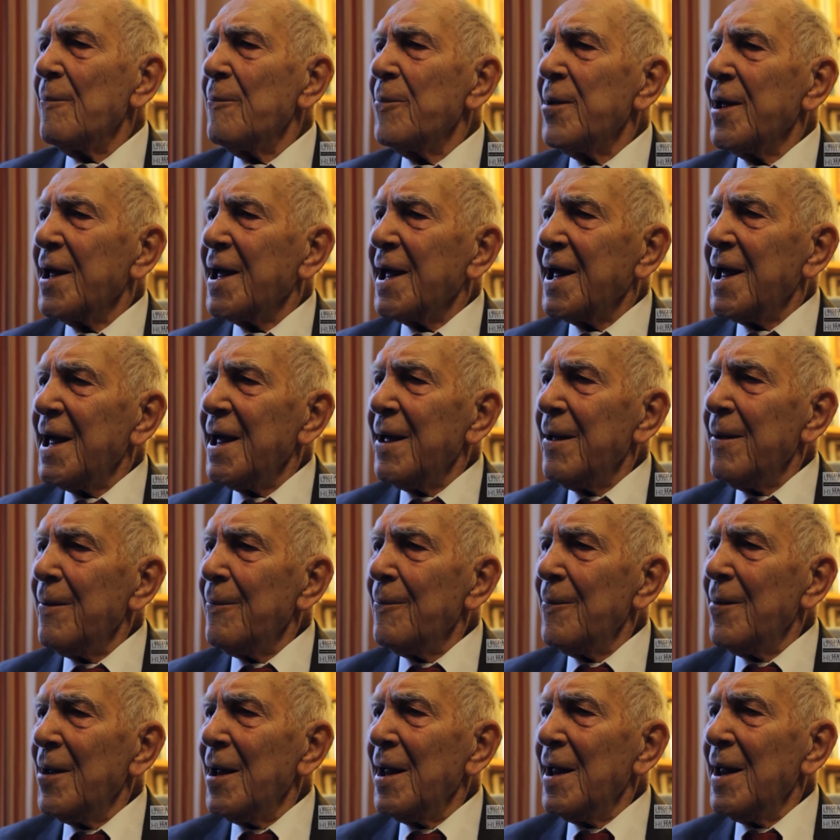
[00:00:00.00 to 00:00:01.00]

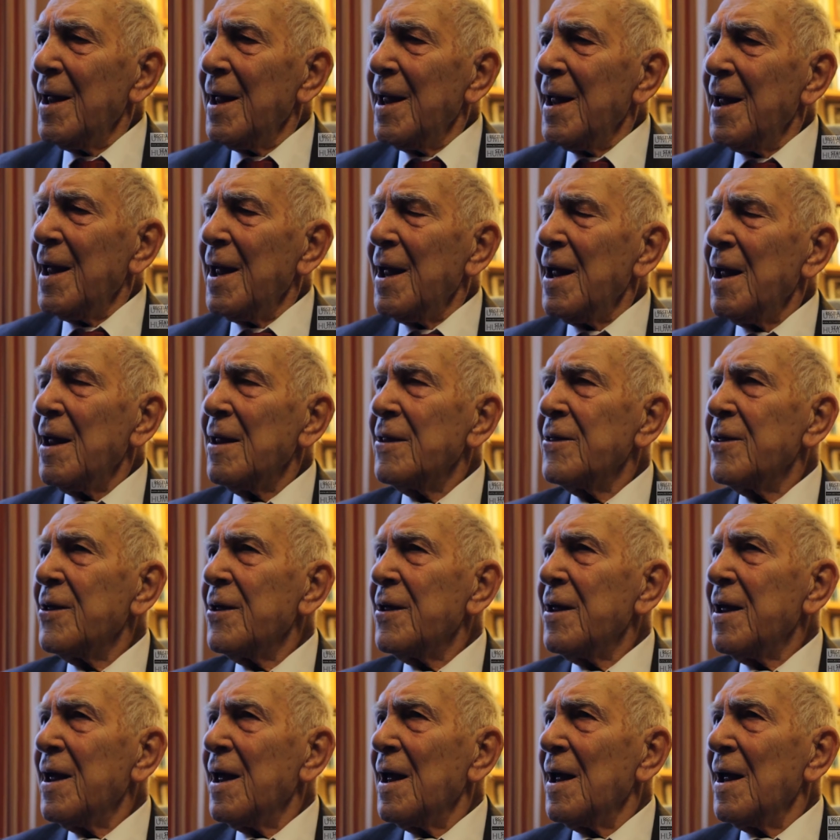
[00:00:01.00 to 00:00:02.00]
became
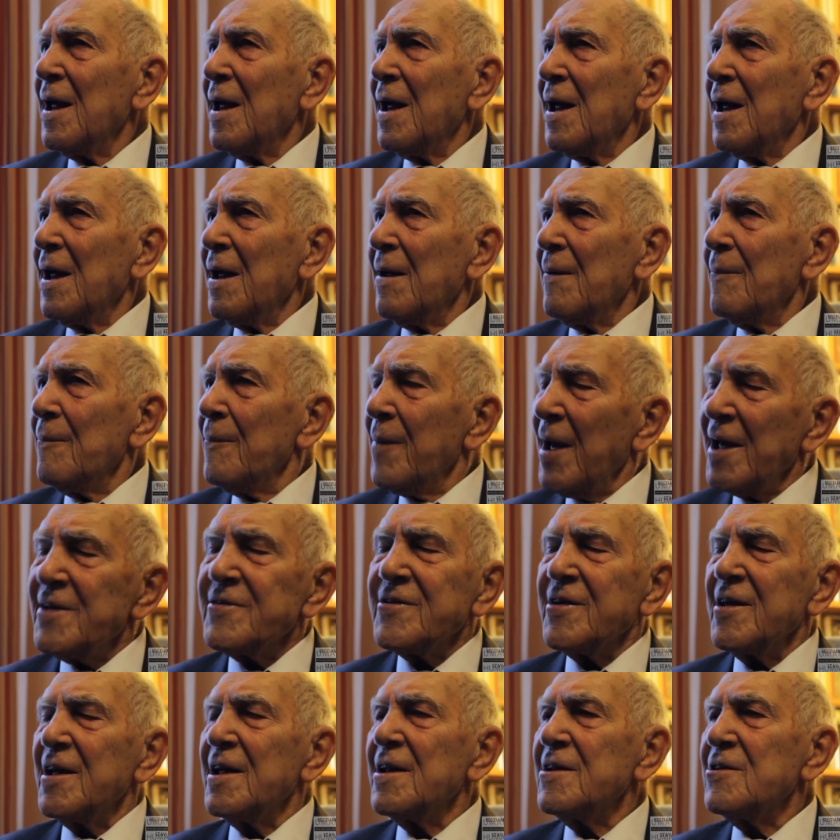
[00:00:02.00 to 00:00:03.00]
the
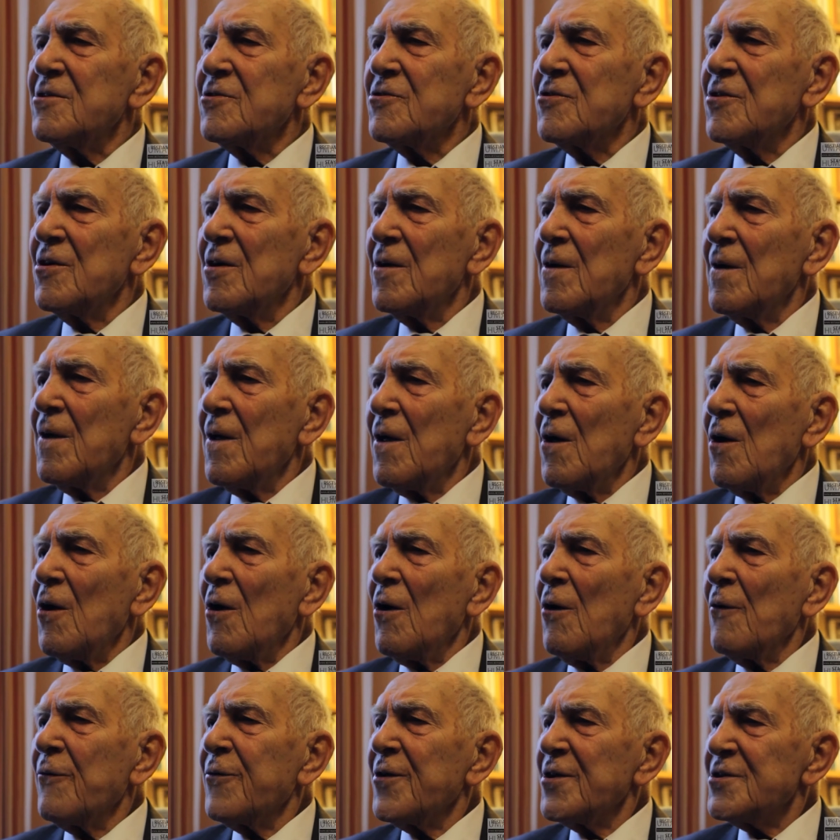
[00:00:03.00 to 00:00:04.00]
message
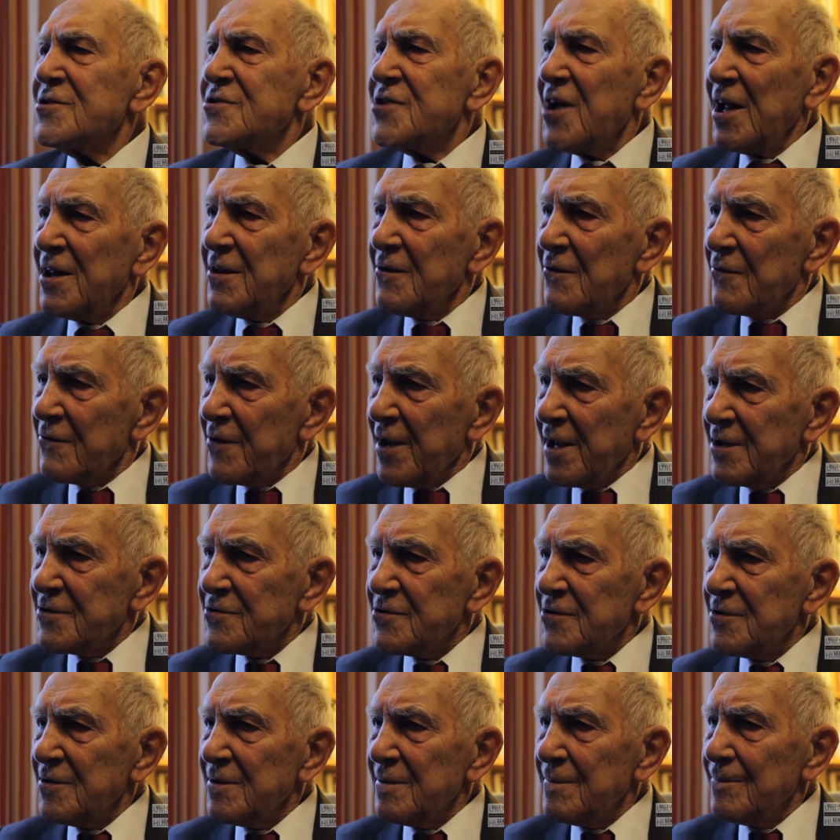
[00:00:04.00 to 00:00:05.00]
of a
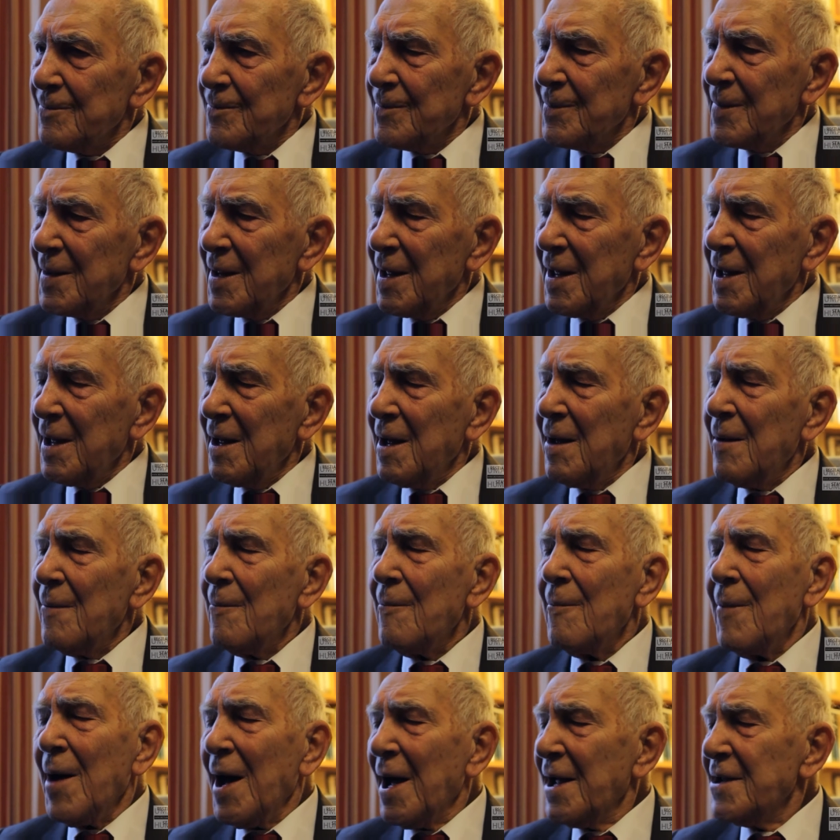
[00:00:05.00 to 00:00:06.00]
generation.
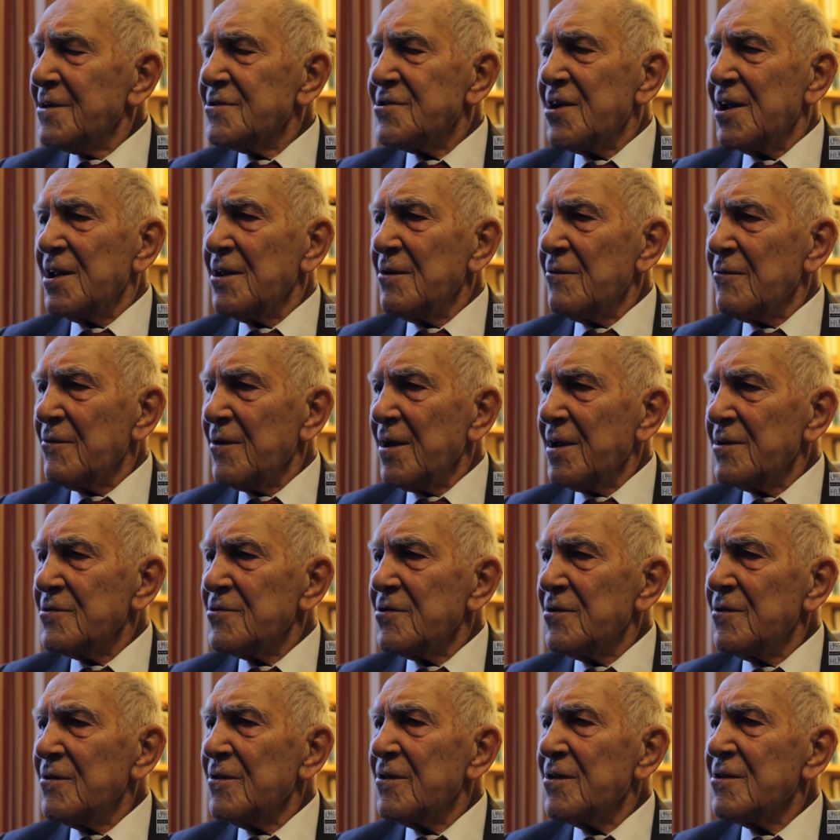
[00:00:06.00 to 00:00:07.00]
My
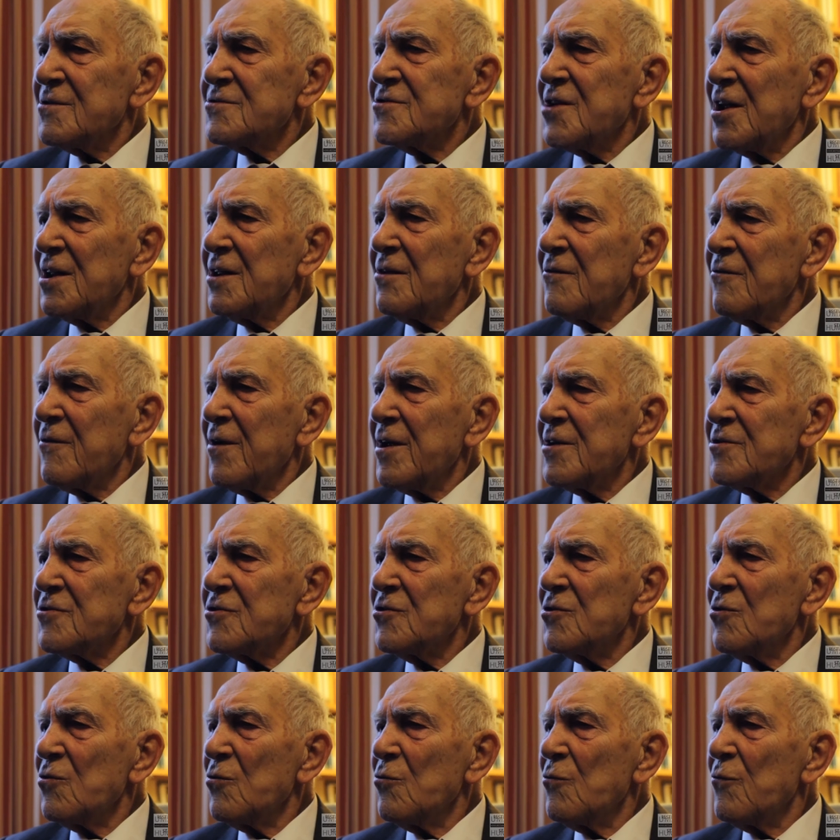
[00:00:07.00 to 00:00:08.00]
generation, the
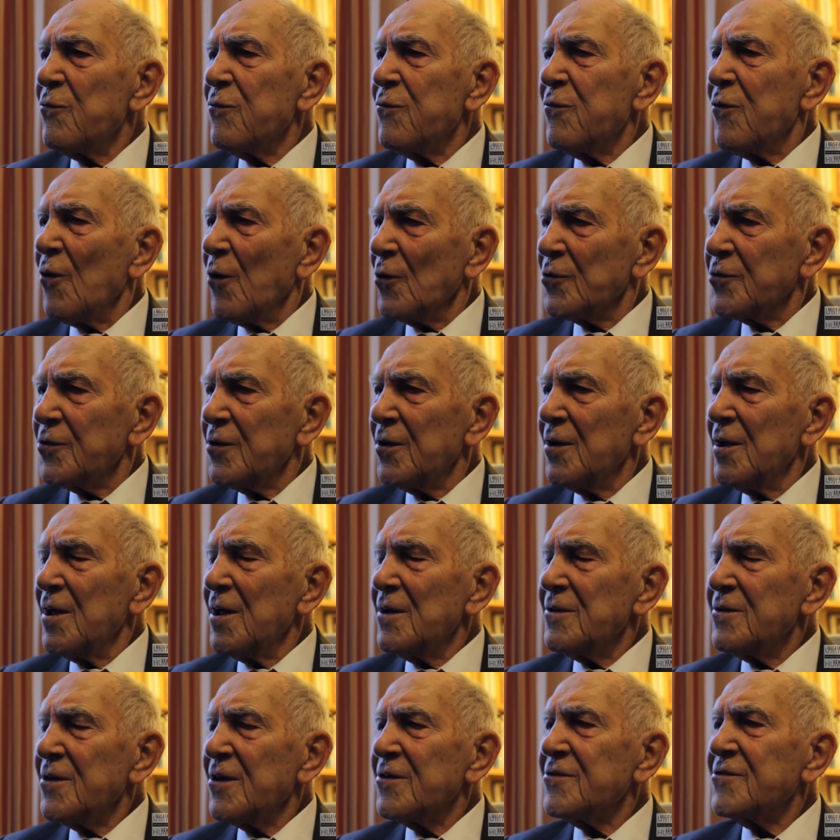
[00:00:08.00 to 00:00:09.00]
generation who fought
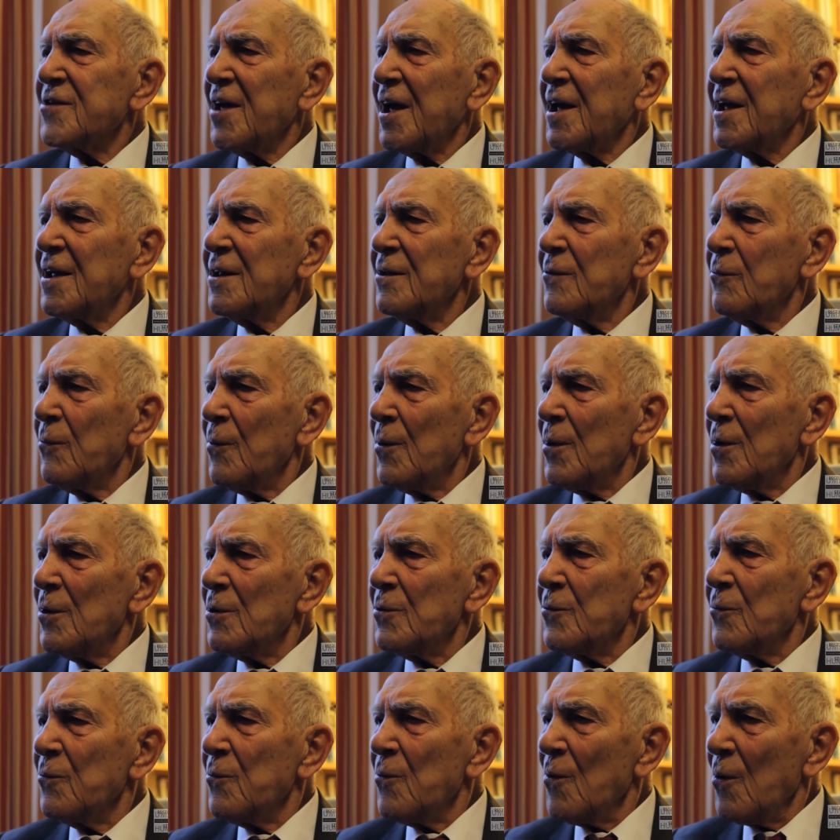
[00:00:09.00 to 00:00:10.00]
the Second
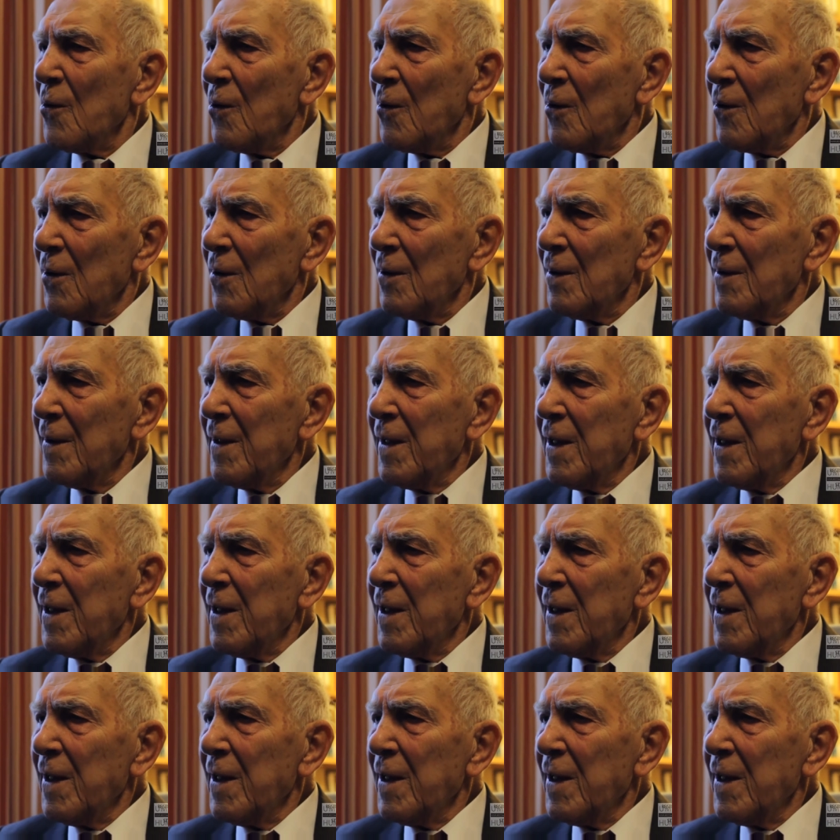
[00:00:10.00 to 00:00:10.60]
World War,